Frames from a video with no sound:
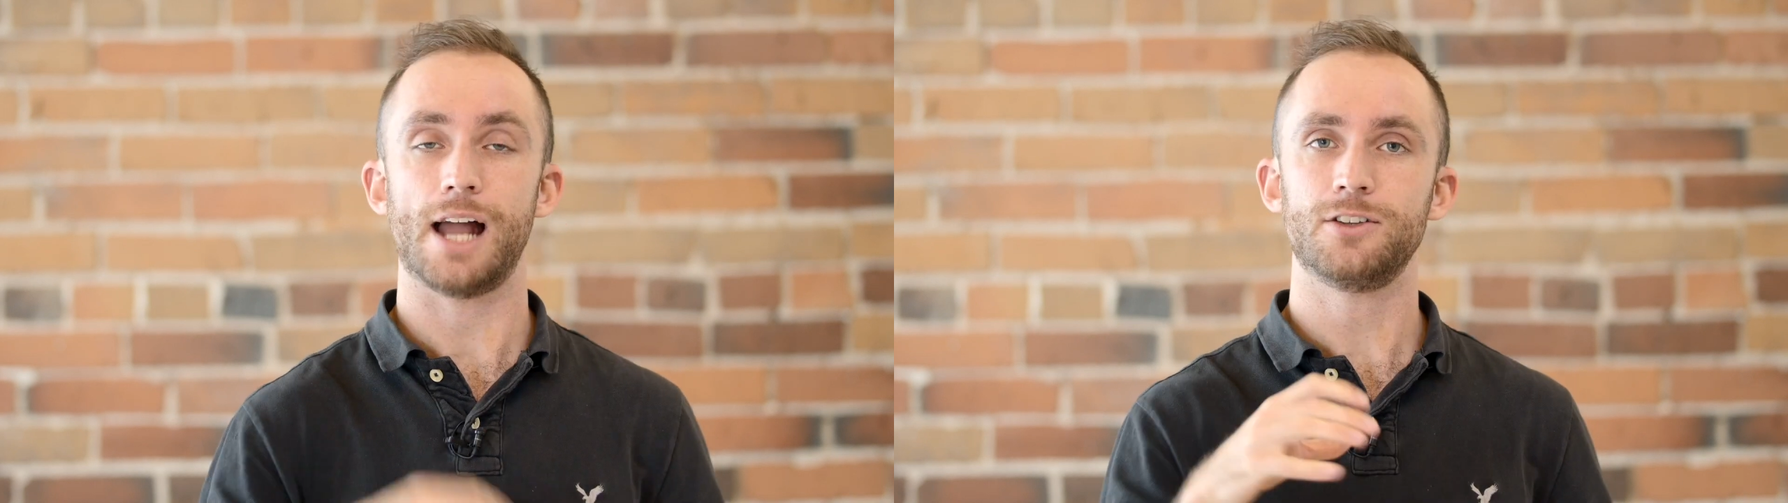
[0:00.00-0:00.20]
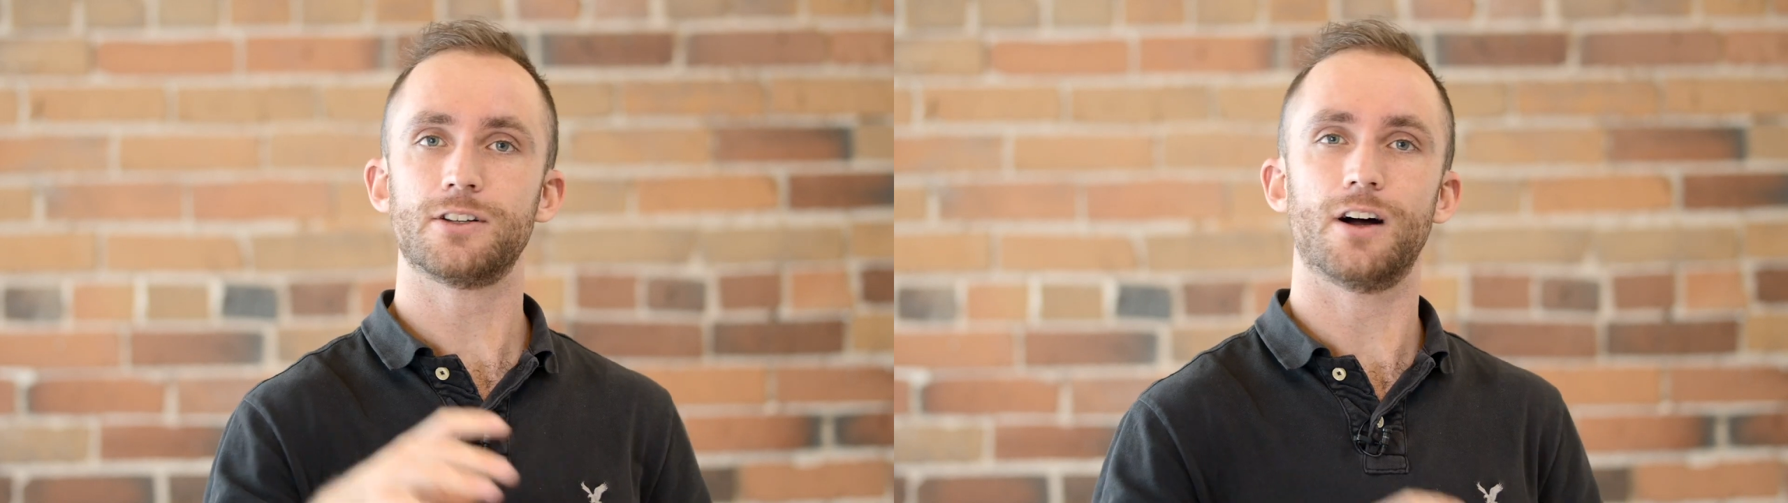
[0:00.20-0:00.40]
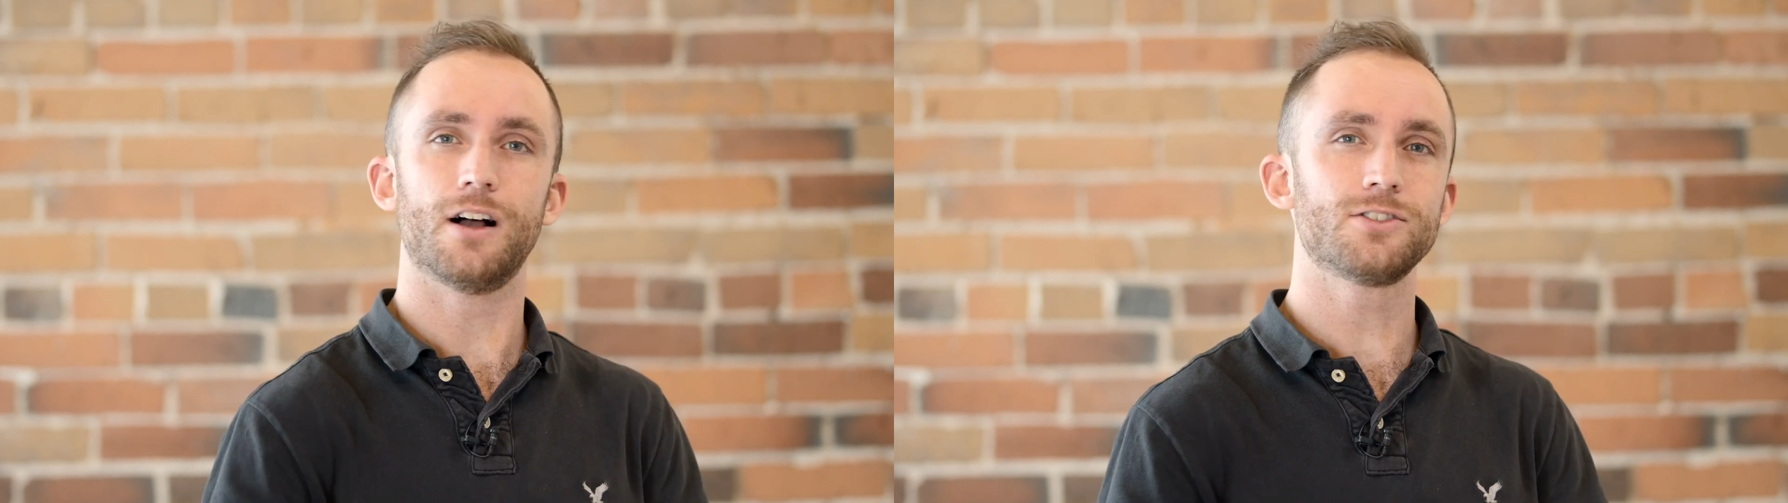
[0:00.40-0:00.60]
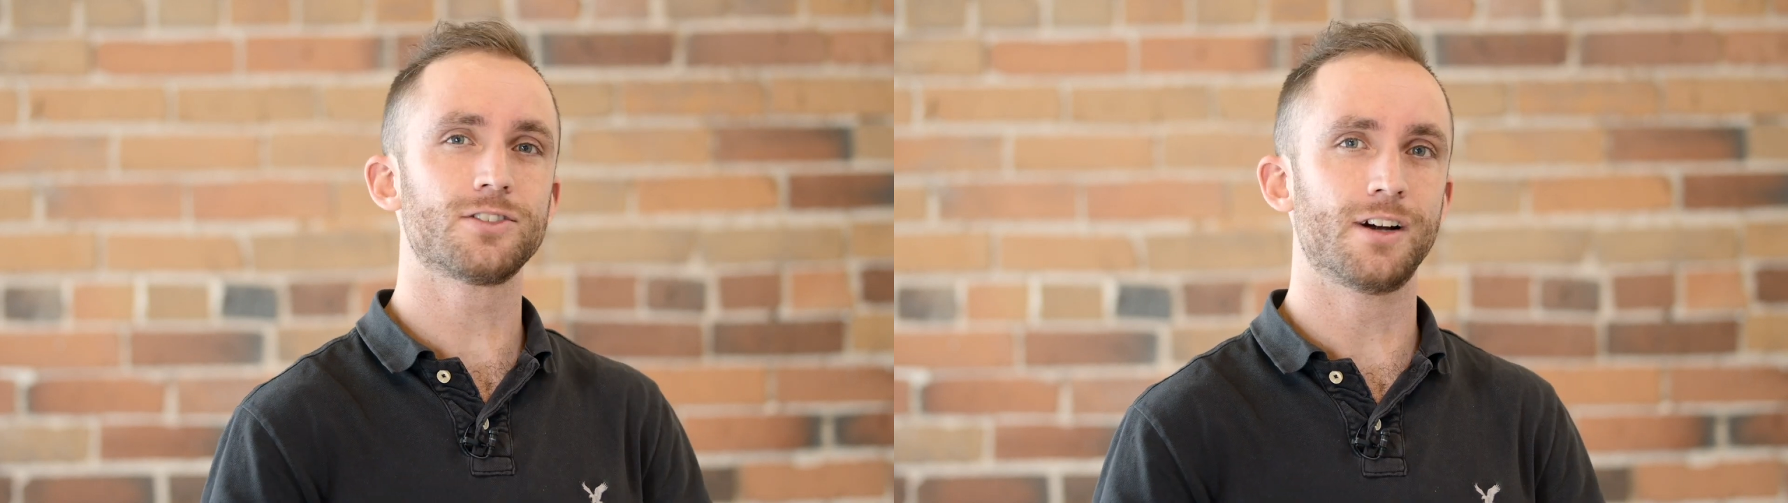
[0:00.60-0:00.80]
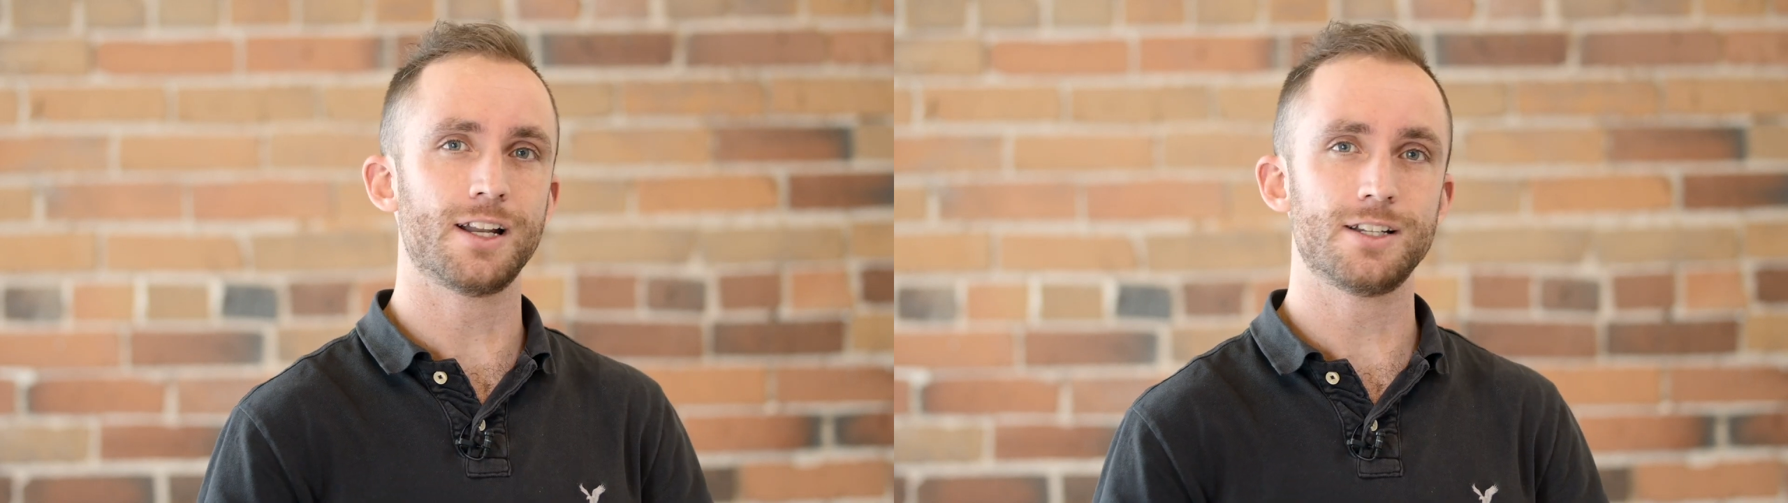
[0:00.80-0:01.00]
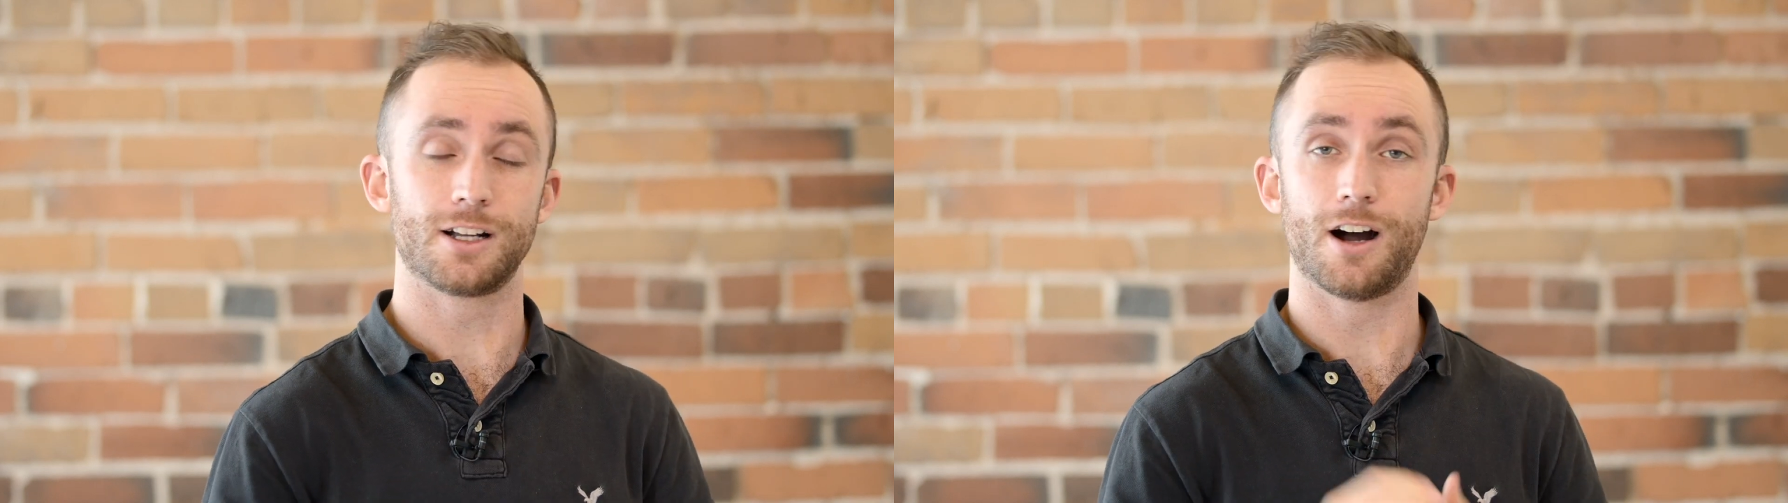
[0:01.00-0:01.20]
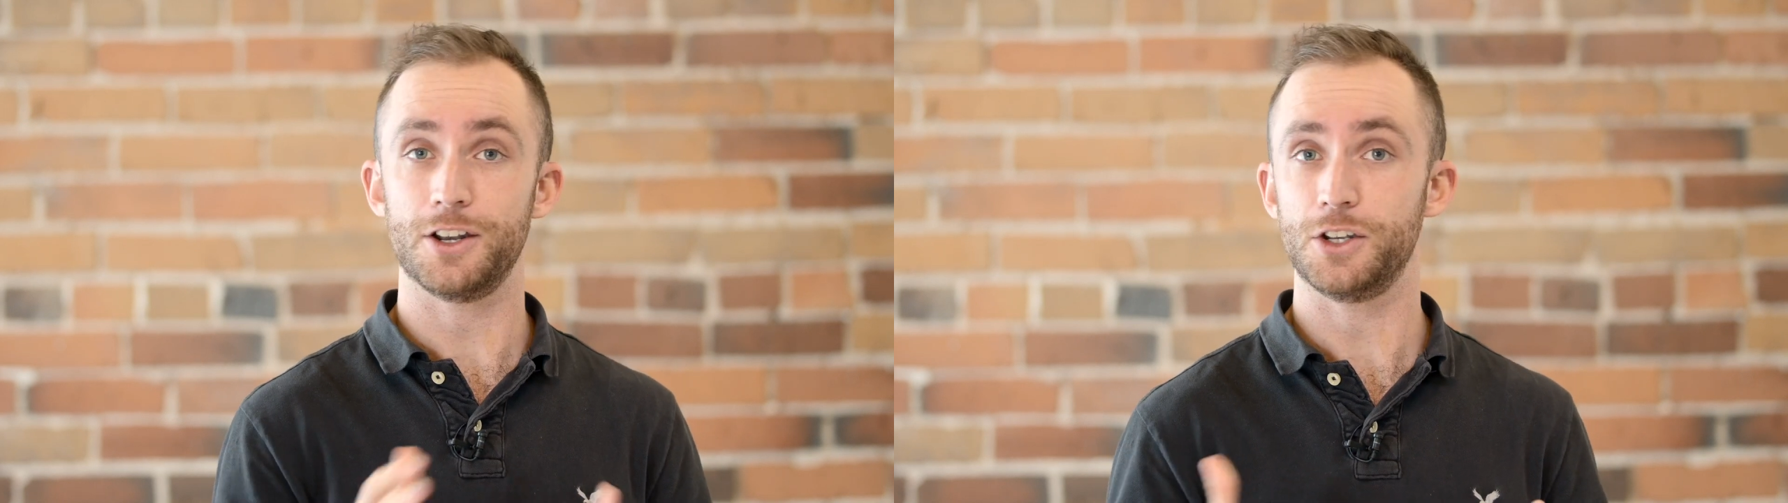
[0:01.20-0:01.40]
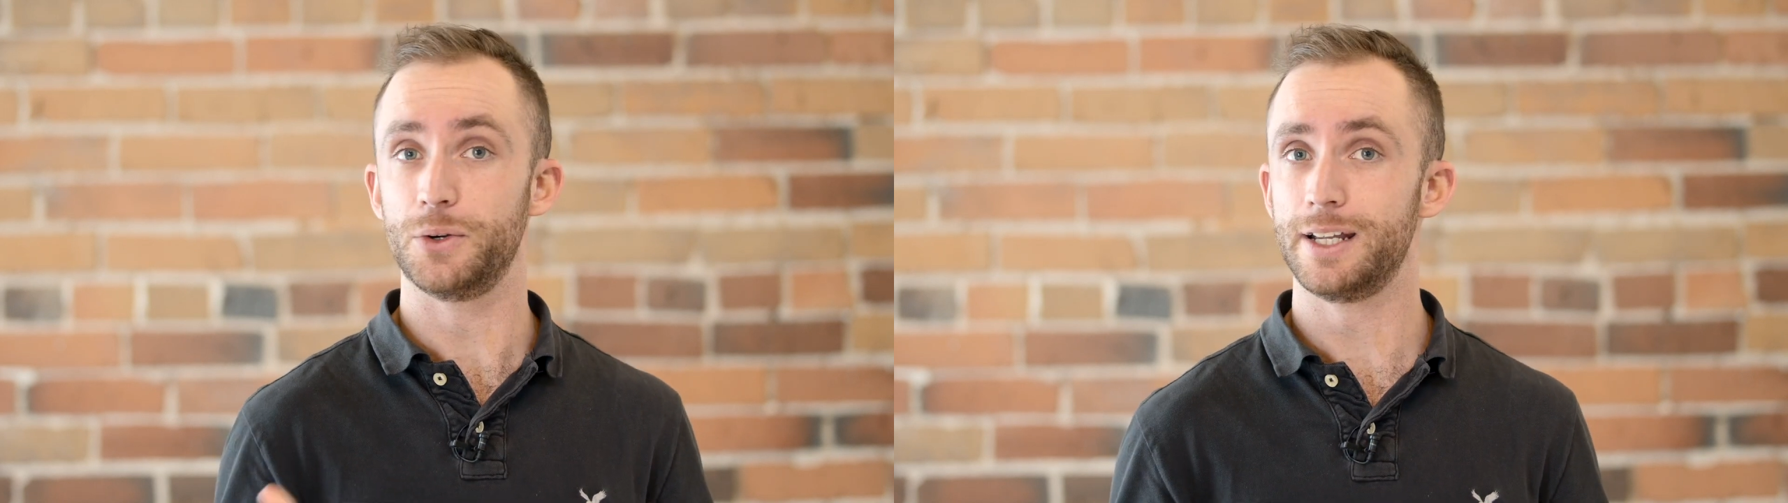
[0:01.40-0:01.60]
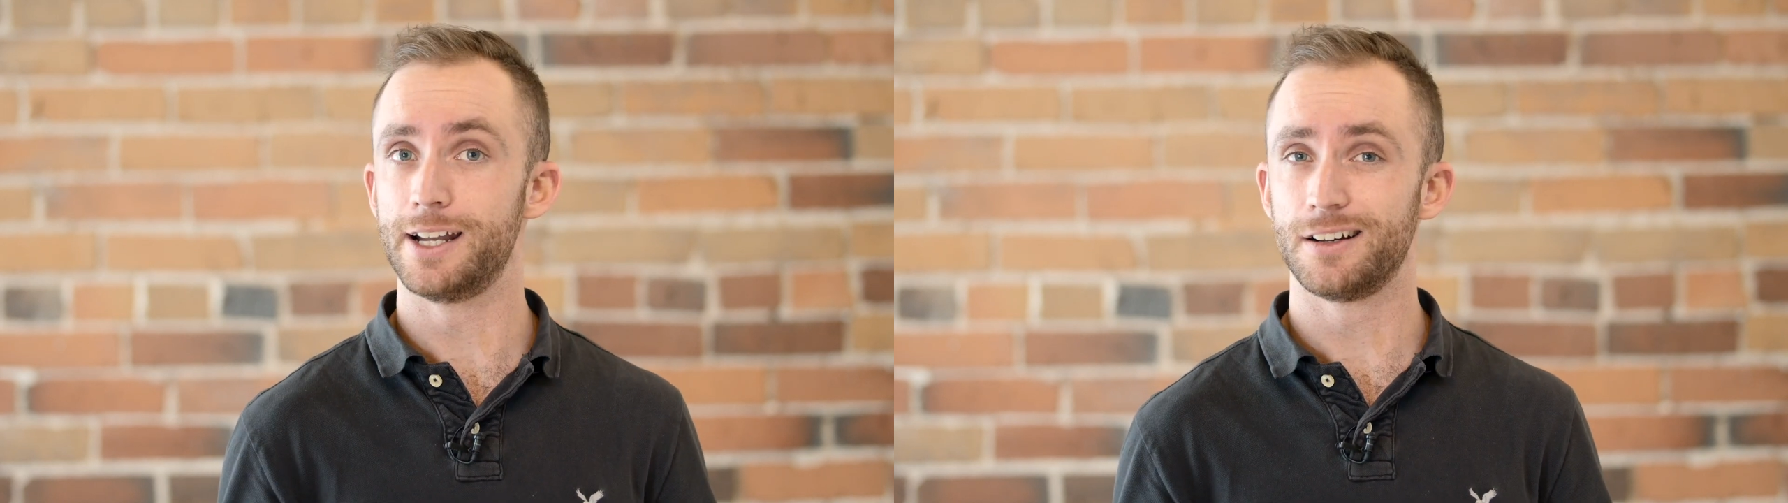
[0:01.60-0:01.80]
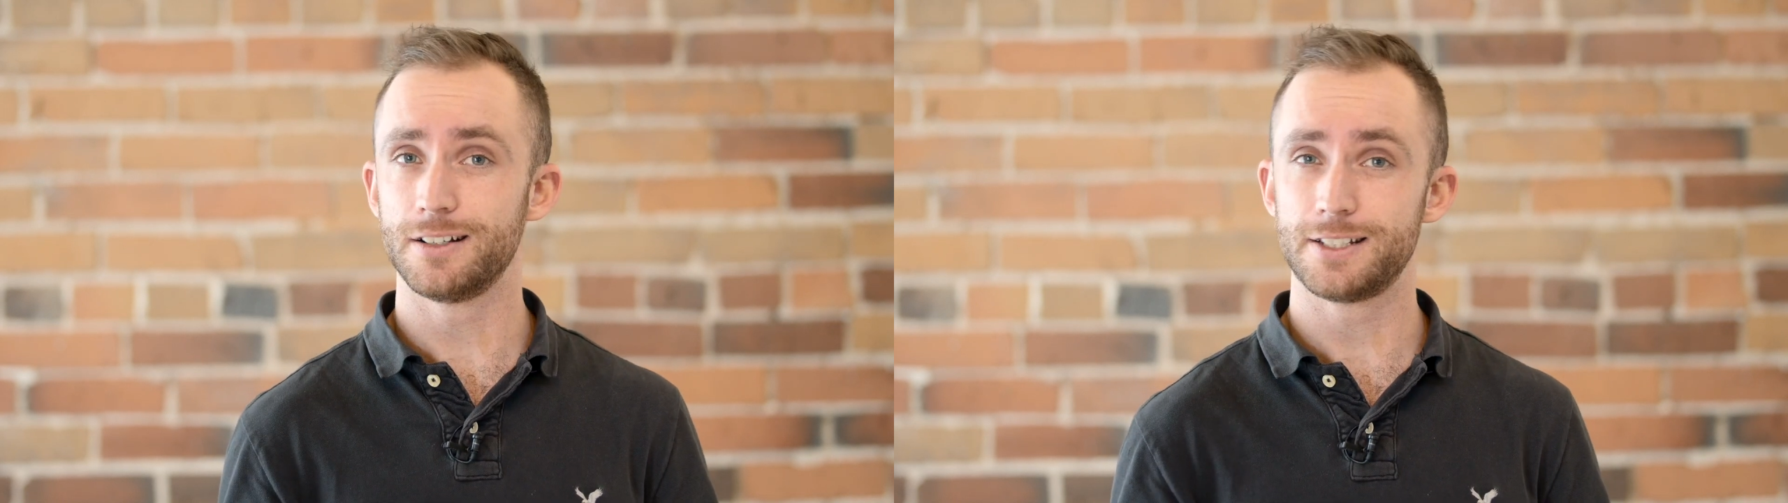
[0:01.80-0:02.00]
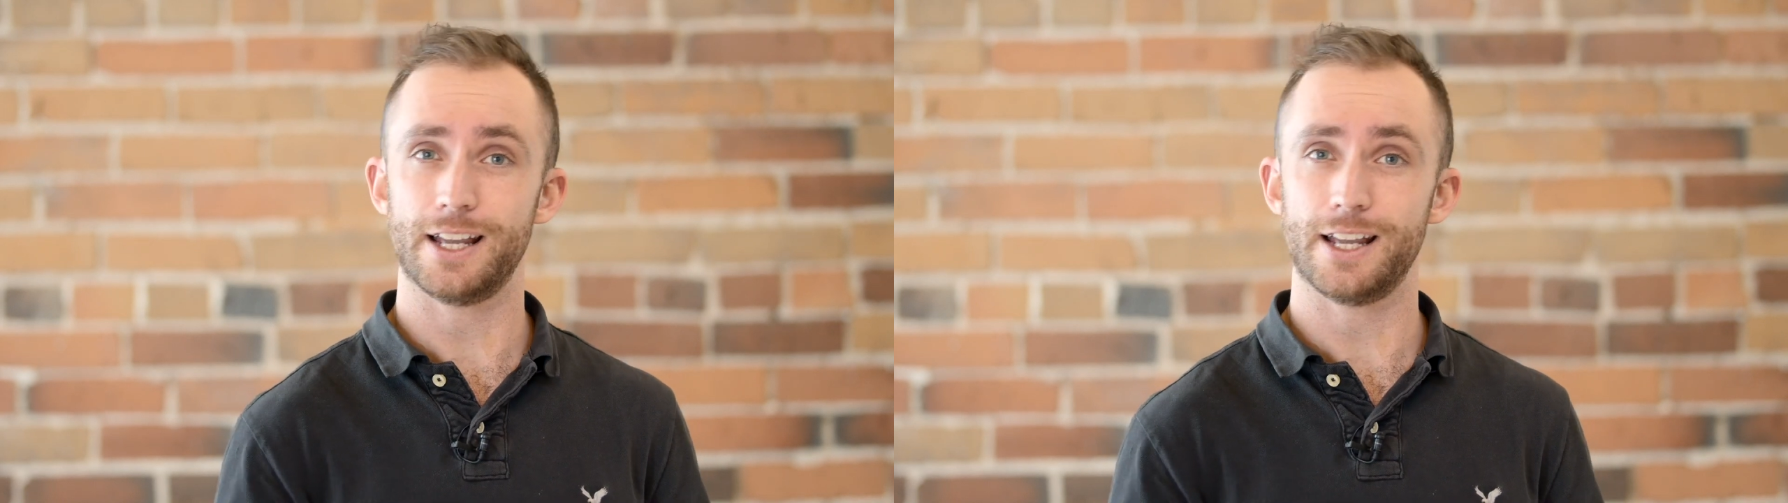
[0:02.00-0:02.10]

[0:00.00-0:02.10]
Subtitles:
and you could also run into continuity errors